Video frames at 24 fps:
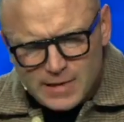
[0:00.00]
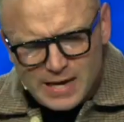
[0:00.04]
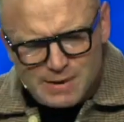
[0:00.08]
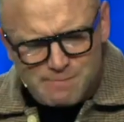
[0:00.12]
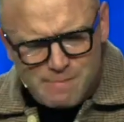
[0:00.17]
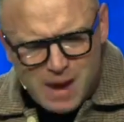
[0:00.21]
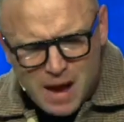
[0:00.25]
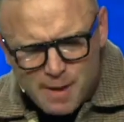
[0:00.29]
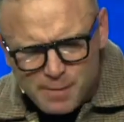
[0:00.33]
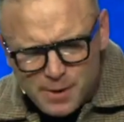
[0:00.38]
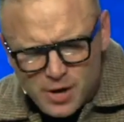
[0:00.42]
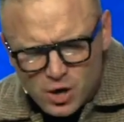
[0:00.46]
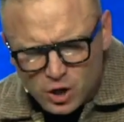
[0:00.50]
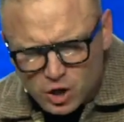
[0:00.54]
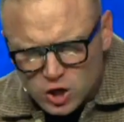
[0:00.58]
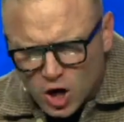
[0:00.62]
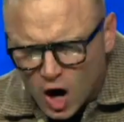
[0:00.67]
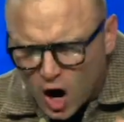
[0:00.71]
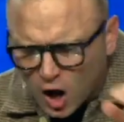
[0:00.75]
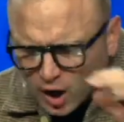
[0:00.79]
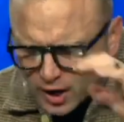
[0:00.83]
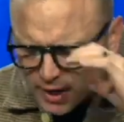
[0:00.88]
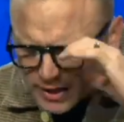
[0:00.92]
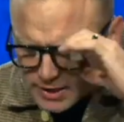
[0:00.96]
And maybe your
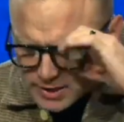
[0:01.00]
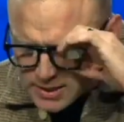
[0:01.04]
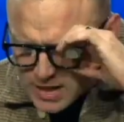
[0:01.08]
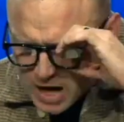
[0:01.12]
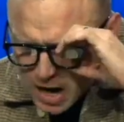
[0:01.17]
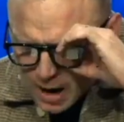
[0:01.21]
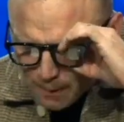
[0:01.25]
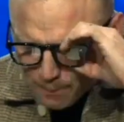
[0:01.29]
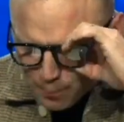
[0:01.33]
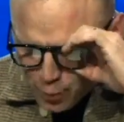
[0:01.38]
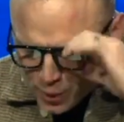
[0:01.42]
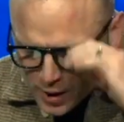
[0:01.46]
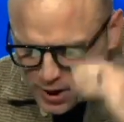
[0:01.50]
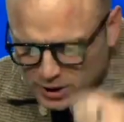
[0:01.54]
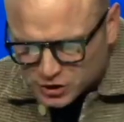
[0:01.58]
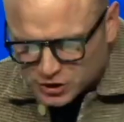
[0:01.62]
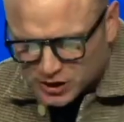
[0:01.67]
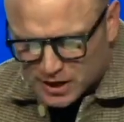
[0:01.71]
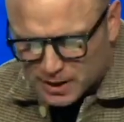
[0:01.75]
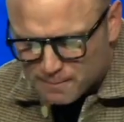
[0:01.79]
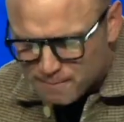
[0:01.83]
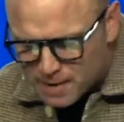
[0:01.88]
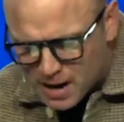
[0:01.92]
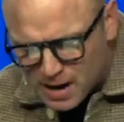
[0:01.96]
calling's not
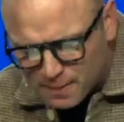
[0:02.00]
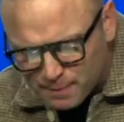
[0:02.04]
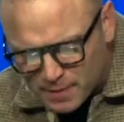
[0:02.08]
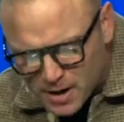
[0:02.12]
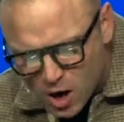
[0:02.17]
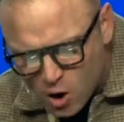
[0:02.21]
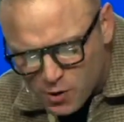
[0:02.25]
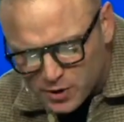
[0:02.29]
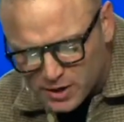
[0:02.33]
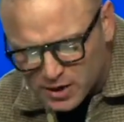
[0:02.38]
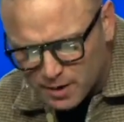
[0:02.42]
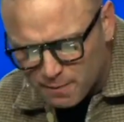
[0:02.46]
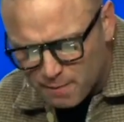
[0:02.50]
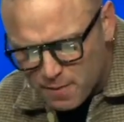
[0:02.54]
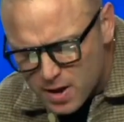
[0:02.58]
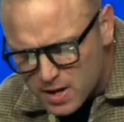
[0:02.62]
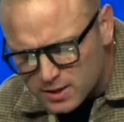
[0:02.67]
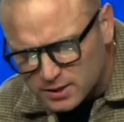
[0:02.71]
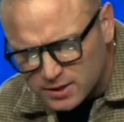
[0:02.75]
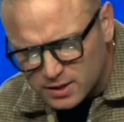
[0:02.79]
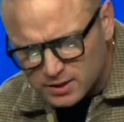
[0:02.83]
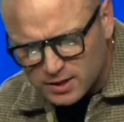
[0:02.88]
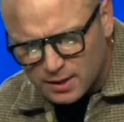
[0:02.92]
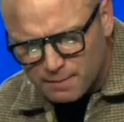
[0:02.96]
preaching. It may be owning a
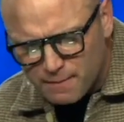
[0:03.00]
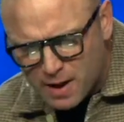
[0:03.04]
business.